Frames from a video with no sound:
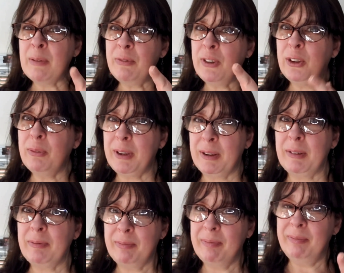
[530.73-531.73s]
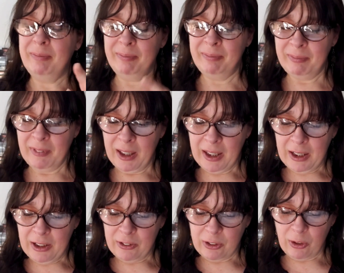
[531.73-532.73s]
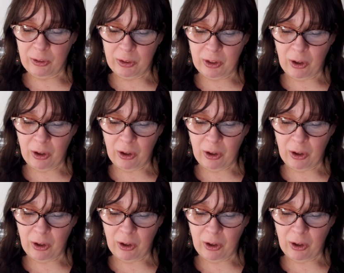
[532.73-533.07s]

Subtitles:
I'm filming. So